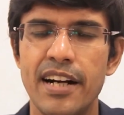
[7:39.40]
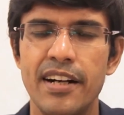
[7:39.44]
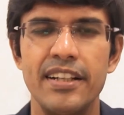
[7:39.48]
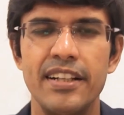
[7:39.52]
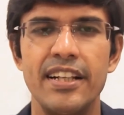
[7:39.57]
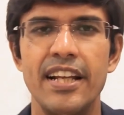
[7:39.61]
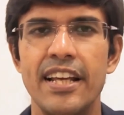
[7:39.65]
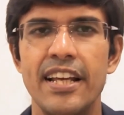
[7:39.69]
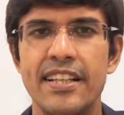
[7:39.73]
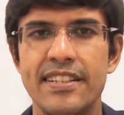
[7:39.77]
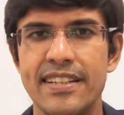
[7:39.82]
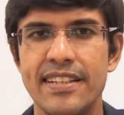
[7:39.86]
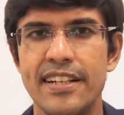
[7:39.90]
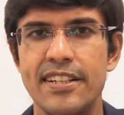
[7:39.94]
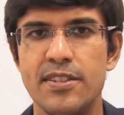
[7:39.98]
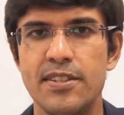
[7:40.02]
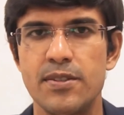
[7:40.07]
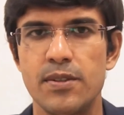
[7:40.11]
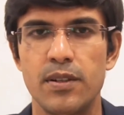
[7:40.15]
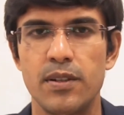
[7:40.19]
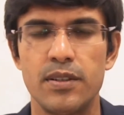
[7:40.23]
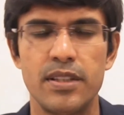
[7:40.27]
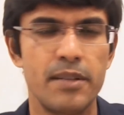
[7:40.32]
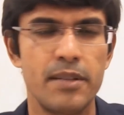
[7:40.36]
in anxiety
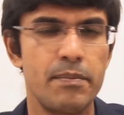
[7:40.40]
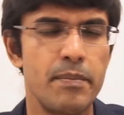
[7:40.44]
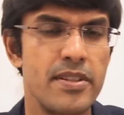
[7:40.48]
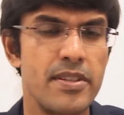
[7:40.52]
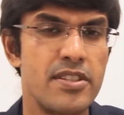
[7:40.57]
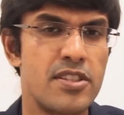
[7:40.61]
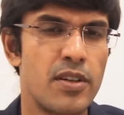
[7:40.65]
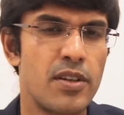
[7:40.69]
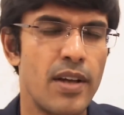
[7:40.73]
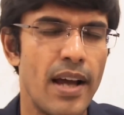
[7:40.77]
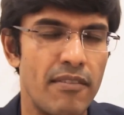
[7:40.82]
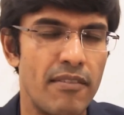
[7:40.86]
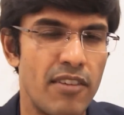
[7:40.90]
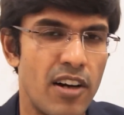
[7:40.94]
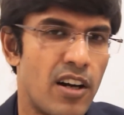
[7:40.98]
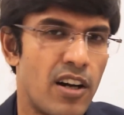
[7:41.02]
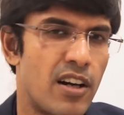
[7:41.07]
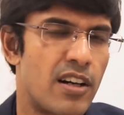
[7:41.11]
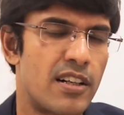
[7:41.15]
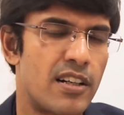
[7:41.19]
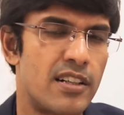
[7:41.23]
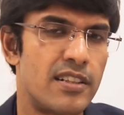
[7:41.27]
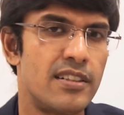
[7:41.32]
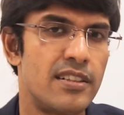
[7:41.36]
zone. That means you have
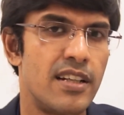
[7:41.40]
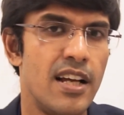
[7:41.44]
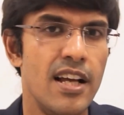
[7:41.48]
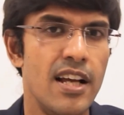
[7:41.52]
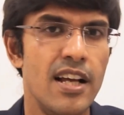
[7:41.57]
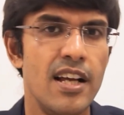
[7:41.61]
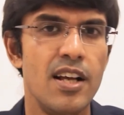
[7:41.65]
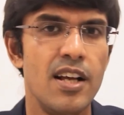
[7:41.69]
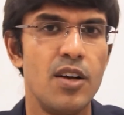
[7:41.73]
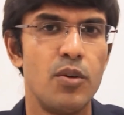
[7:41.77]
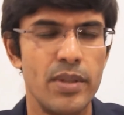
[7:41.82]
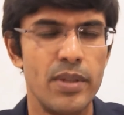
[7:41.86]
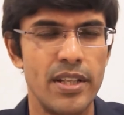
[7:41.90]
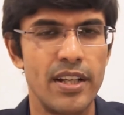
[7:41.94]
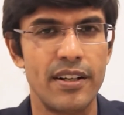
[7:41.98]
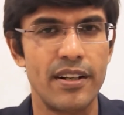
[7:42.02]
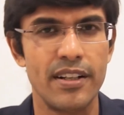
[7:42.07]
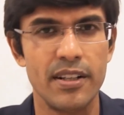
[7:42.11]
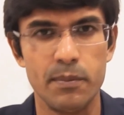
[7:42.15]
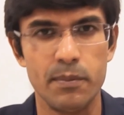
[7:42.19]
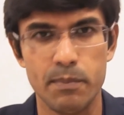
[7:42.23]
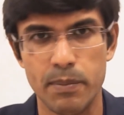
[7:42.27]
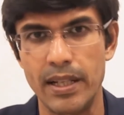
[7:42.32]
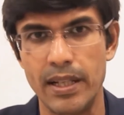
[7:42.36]
hired without
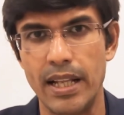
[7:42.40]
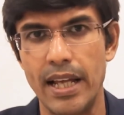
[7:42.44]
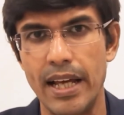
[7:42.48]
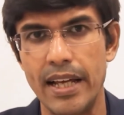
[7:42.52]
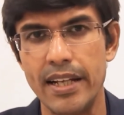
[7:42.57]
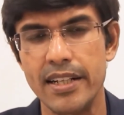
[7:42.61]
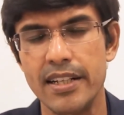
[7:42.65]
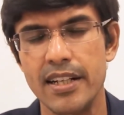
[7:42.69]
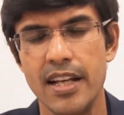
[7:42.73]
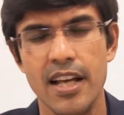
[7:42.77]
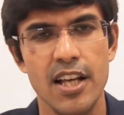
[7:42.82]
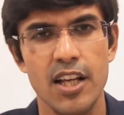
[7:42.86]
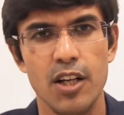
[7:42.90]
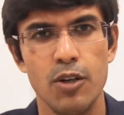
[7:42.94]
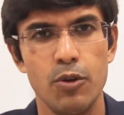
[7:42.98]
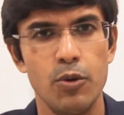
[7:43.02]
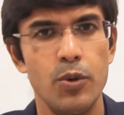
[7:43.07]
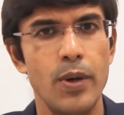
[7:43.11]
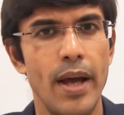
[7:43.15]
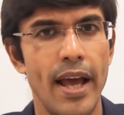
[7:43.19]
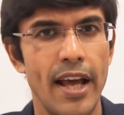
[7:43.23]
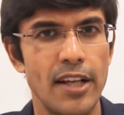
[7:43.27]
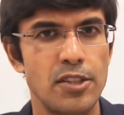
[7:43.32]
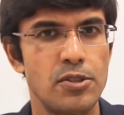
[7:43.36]
any plan
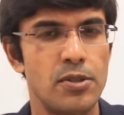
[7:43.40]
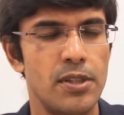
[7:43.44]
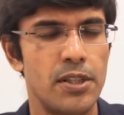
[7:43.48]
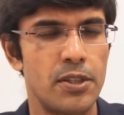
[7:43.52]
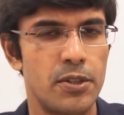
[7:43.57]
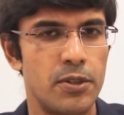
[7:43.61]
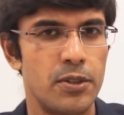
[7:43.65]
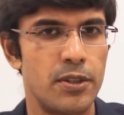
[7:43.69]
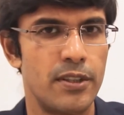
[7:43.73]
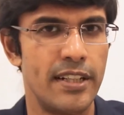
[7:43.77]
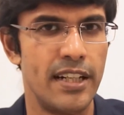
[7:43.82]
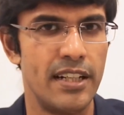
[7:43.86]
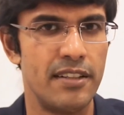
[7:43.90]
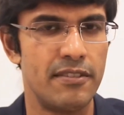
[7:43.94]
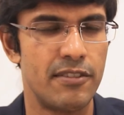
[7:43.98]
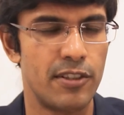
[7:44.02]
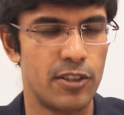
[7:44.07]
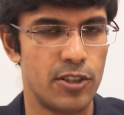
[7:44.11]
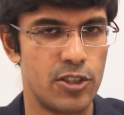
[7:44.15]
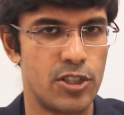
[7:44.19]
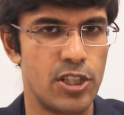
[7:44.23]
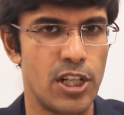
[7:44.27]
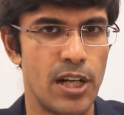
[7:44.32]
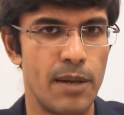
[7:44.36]
who actually couldn't deliver
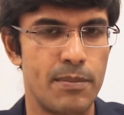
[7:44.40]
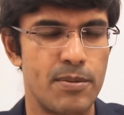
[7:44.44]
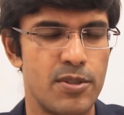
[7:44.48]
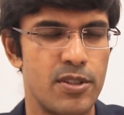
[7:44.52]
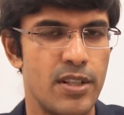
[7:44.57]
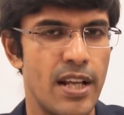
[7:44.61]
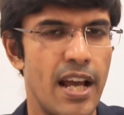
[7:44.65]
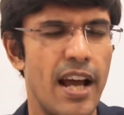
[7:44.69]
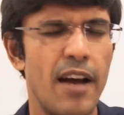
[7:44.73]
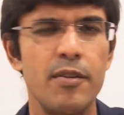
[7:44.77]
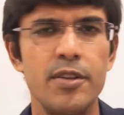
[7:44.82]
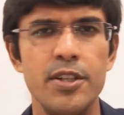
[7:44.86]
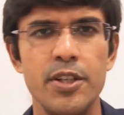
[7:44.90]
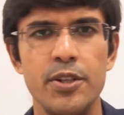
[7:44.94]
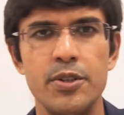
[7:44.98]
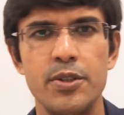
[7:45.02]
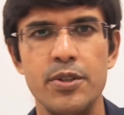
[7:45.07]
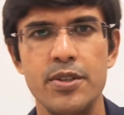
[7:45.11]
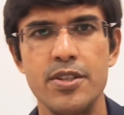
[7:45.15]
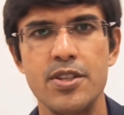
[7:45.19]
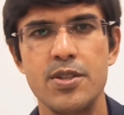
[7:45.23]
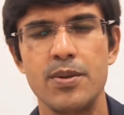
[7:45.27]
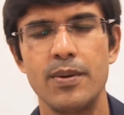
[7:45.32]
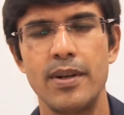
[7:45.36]
the job. So now how do you do
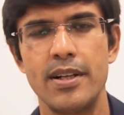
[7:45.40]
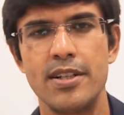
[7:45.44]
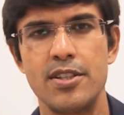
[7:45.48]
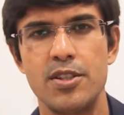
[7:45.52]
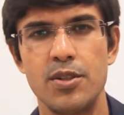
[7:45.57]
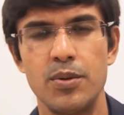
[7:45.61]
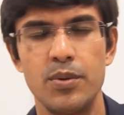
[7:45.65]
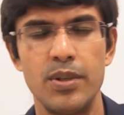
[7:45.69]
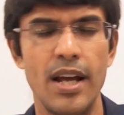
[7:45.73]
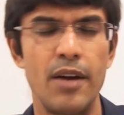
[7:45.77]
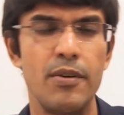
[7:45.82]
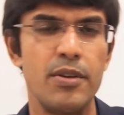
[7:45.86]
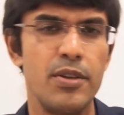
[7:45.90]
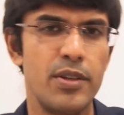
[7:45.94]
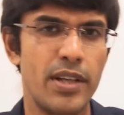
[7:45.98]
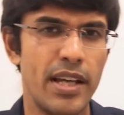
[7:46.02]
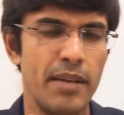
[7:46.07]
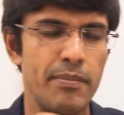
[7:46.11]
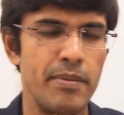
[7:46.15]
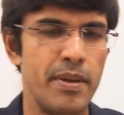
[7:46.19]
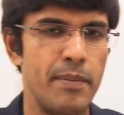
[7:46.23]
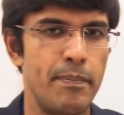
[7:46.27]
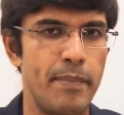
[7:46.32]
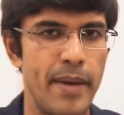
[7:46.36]
this one? So now you
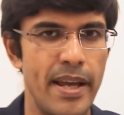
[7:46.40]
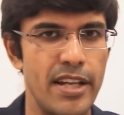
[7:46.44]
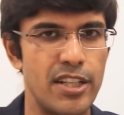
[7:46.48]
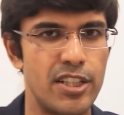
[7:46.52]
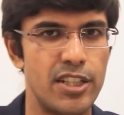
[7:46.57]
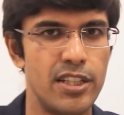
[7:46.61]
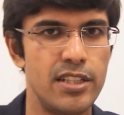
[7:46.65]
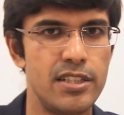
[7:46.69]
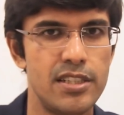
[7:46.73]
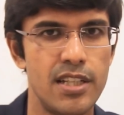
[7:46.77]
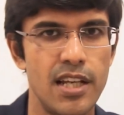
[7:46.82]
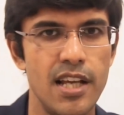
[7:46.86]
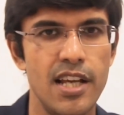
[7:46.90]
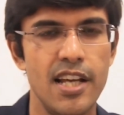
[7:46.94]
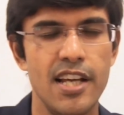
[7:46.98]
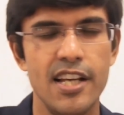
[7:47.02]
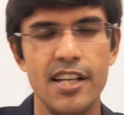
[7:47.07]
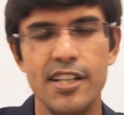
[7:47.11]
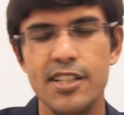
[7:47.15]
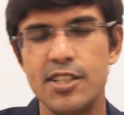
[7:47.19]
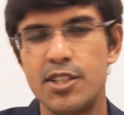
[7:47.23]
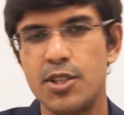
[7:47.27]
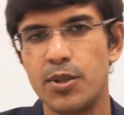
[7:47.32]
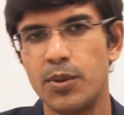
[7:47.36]
can be patient
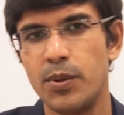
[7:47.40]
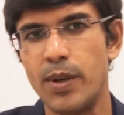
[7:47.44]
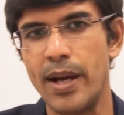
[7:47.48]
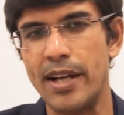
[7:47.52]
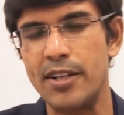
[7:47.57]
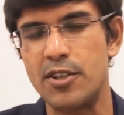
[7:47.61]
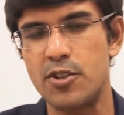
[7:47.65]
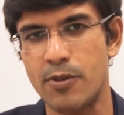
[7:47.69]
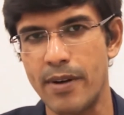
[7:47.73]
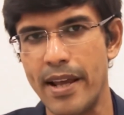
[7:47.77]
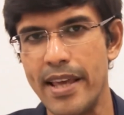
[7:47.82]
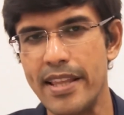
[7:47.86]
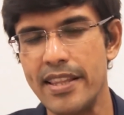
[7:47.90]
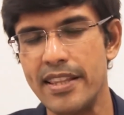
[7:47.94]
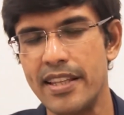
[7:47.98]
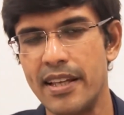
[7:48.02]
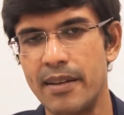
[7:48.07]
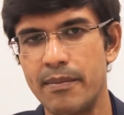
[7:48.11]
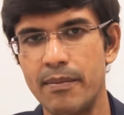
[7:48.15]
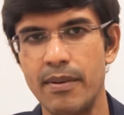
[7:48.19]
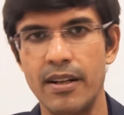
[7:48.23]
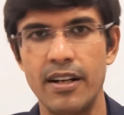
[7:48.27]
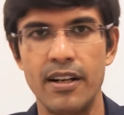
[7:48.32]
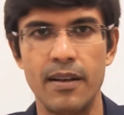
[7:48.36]
and train
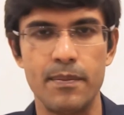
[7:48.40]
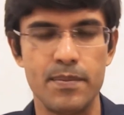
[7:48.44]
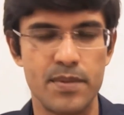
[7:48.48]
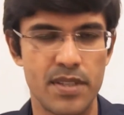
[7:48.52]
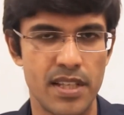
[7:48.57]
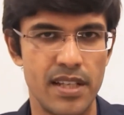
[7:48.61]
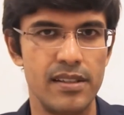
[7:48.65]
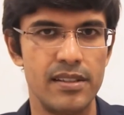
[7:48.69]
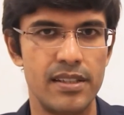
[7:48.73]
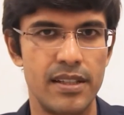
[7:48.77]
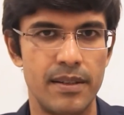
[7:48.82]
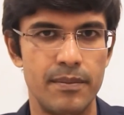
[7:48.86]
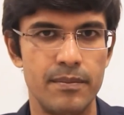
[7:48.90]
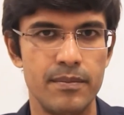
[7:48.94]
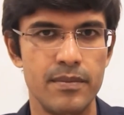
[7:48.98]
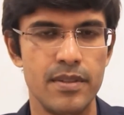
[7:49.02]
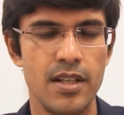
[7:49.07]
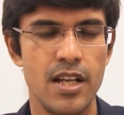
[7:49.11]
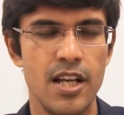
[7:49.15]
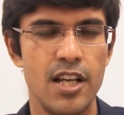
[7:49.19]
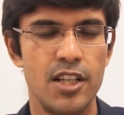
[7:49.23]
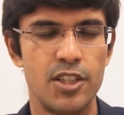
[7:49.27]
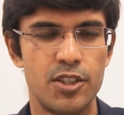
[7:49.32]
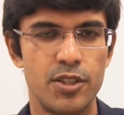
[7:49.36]
them and upskill them
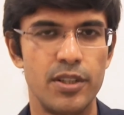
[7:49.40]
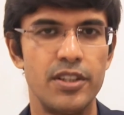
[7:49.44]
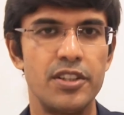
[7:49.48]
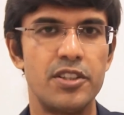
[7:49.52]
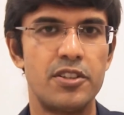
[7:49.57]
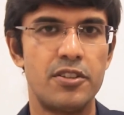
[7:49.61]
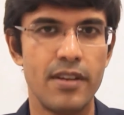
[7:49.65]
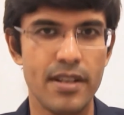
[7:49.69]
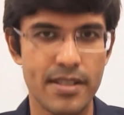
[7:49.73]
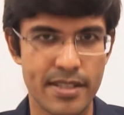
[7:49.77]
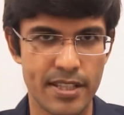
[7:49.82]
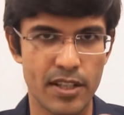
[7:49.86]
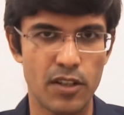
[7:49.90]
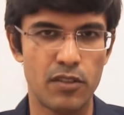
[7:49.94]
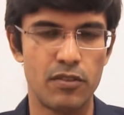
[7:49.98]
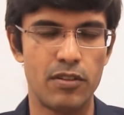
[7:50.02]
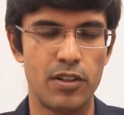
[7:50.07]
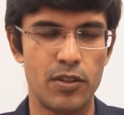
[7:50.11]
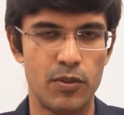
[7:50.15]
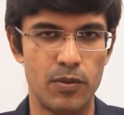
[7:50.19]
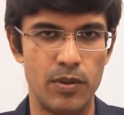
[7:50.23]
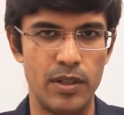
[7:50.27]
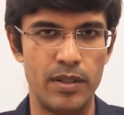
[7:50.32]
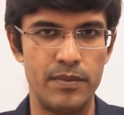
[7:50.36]
to increase their
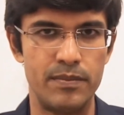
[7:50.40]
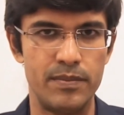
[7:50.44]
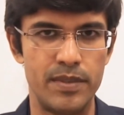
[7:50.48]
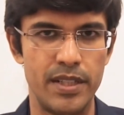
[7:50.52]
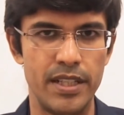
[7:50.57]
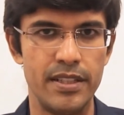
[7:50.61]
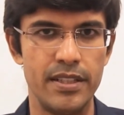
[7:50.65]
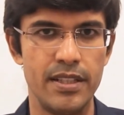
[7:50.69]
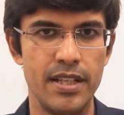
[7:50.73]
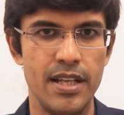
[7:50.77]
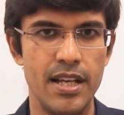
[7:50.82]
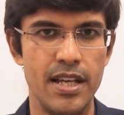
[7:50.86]
overwhelming